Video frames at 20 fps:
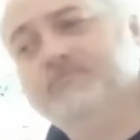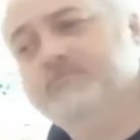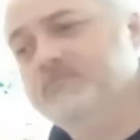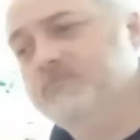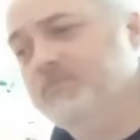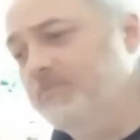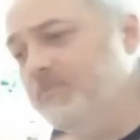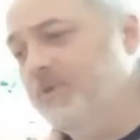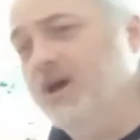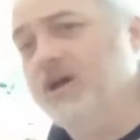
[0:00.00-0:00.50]

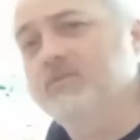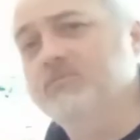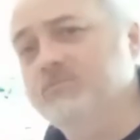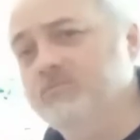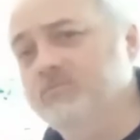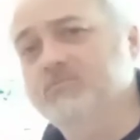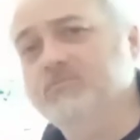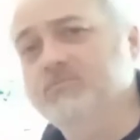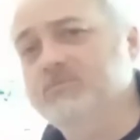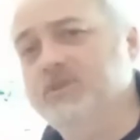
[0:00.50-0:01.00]
you might as
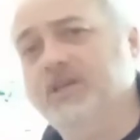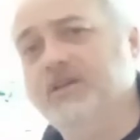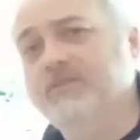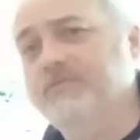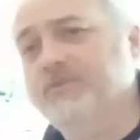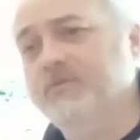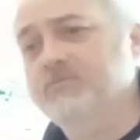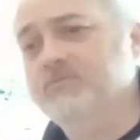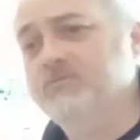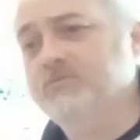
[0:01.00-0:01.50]
well take a
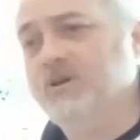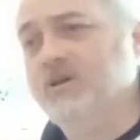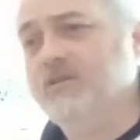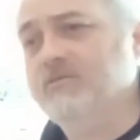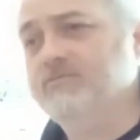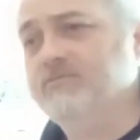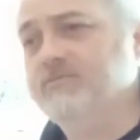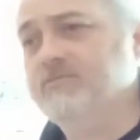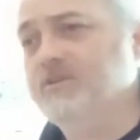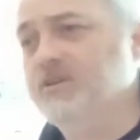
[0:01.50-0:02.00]

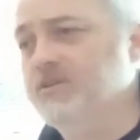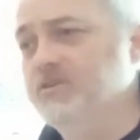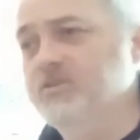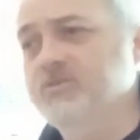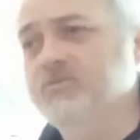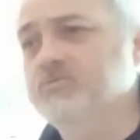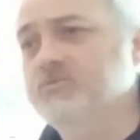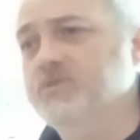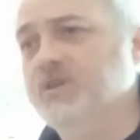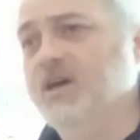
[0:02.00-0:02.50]
photograph and
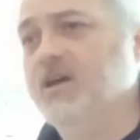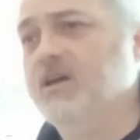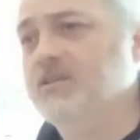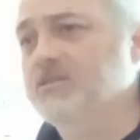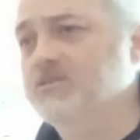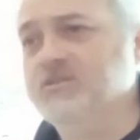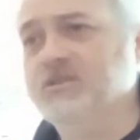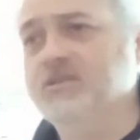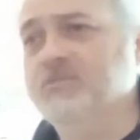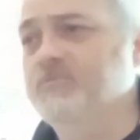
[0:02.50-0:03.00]
use that.
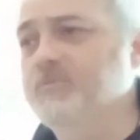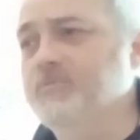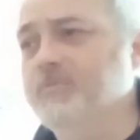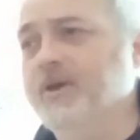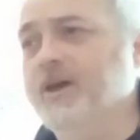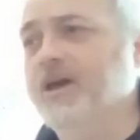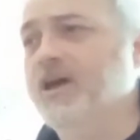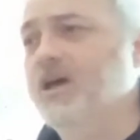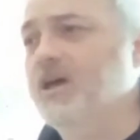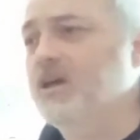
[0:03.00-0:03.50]
It's going to be
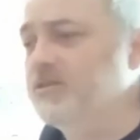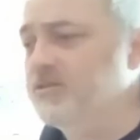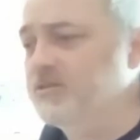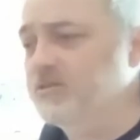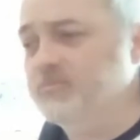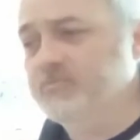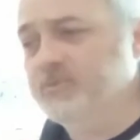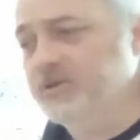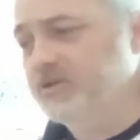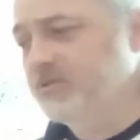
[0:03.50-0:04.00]
better. You
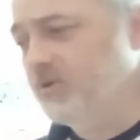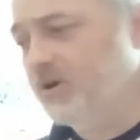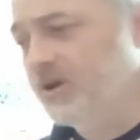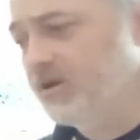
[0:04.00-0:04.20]
can be quite